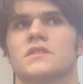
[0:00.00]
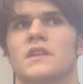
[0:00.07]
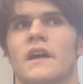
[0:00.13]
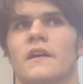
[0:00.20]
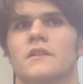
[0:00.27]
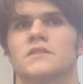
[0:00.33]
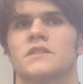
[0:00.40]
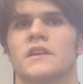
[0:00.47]
to that,
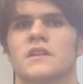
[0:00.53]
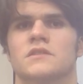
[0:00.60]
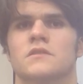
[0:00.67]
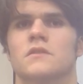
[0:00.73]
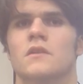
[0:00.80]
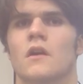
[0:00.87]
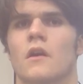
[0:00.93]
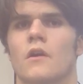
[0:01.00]
I'd say is
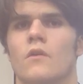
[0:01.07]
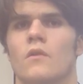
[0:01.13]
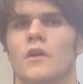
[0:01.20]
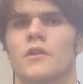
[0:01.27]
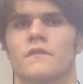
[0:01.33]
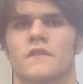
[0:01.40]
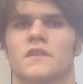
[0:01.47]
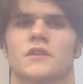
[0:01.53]
no, I
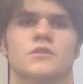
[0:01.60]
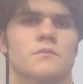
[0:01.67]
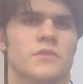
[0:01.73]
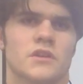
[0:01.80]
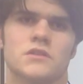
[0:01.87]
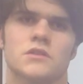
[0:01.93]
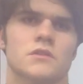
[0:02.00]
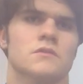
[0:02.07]
don't think there should
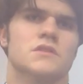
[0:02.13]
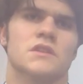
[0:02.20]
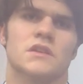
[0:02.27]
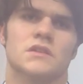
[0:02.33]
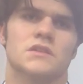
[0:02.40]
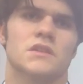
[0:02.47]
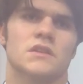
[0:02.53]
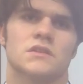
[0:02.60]
be a
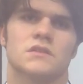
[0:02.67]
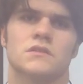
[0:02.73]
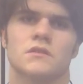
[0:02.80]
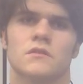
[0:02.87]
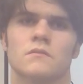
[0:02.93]
two-tier system.